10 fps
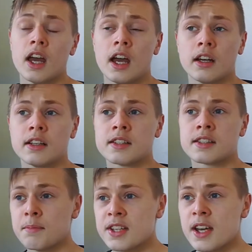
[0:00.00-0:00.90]

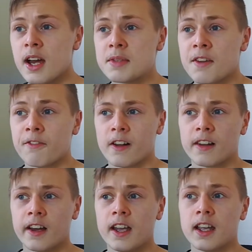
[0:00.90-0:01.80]
Sometimes it felt
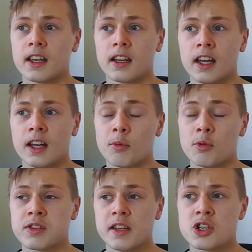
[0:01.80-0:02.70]
like it was
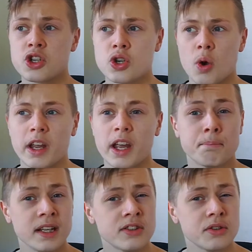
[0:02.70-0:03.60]
like showing a
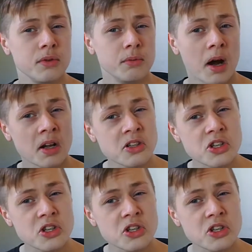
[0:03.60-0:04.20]
bit too much, I